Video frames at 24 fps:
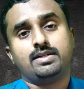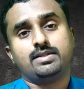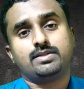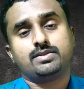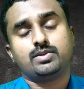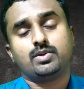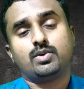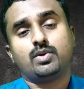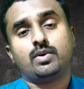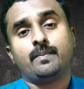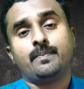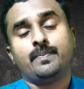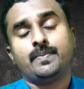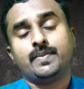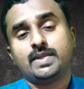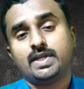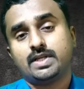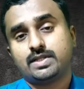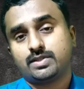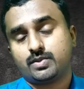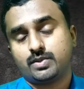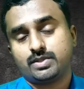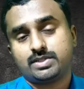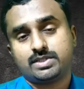So
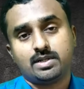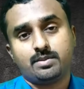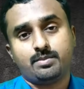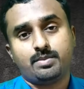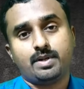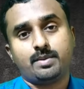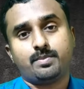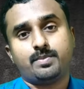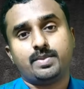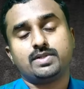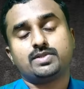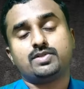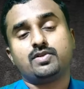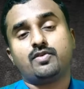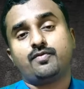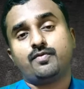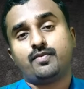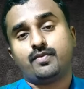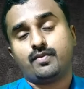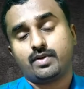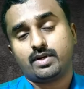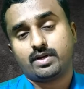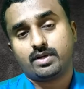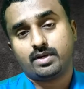these question papers
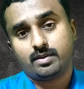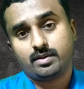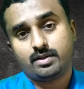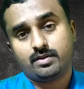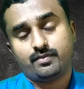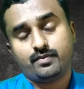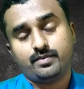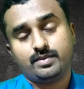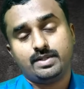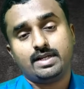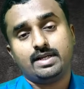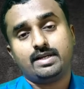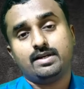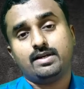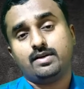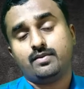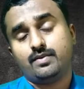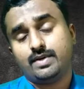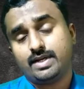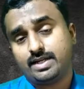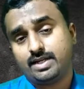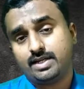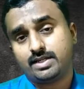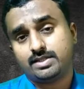of
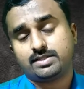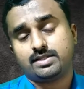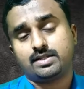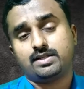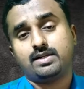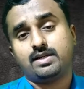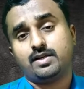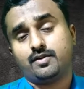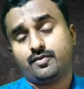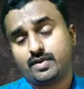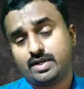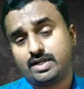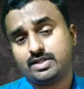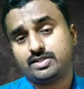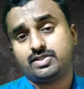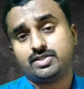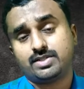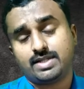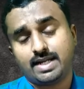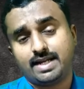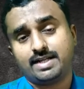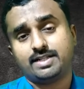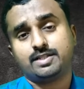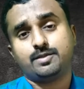various different
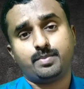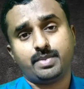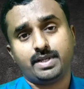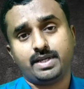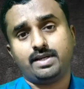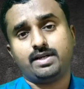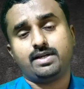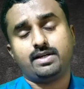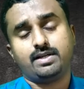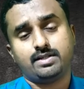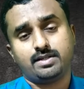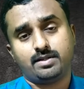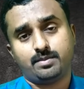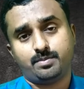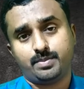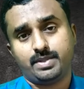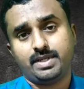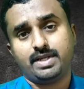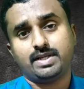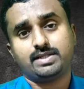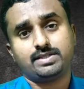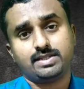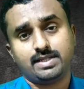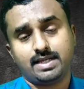states
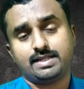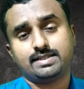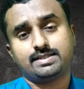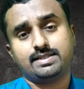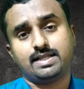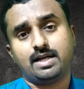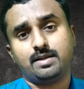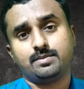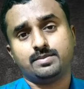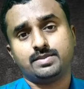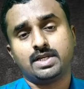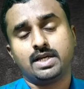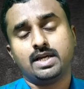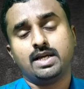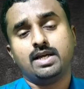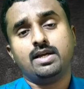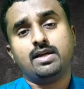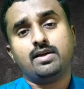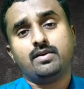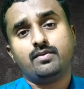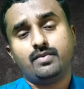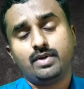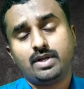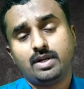PSC exams
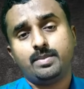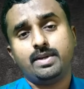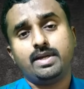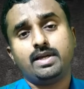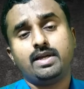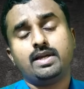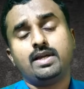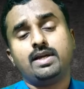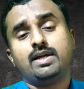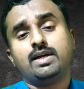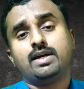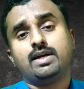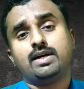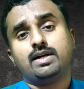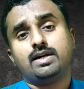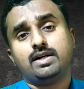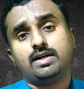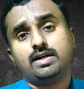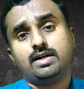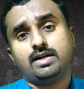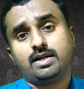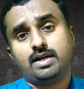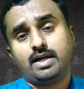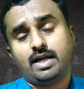will be
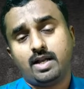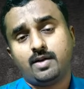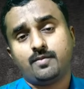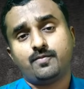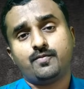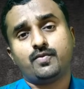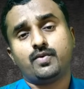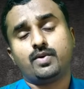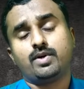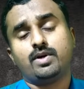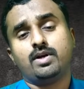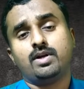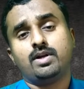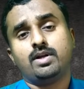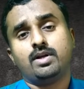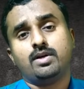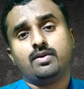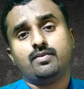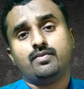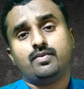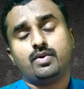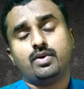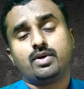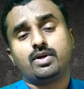helpful
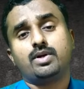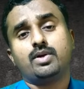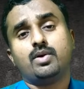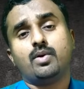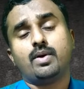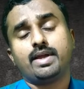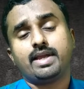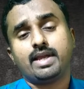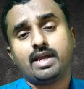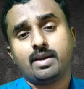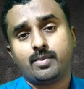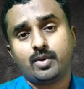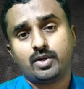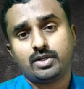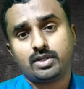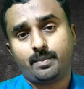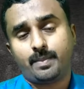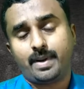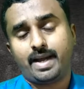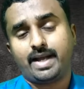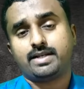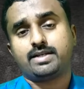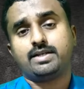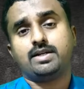for knowing about the
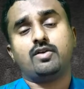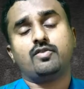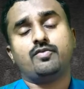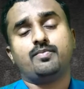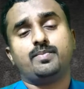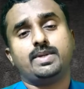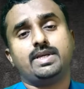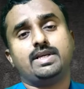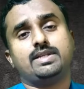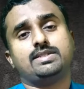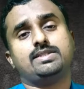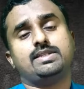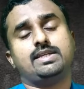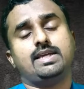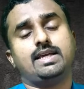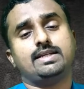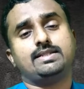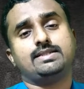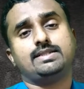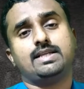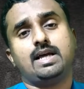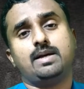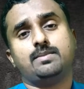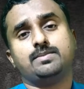pattern of PSC
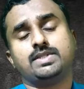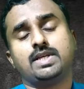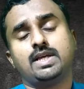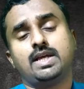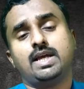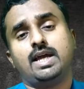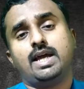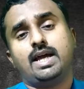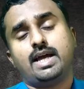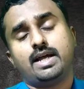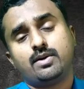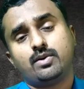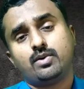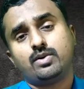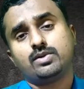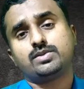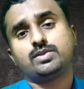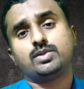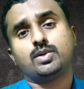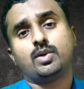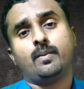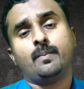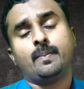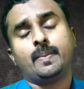exams, and
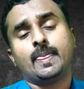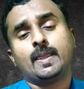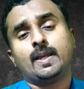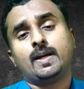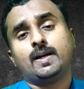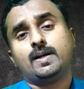also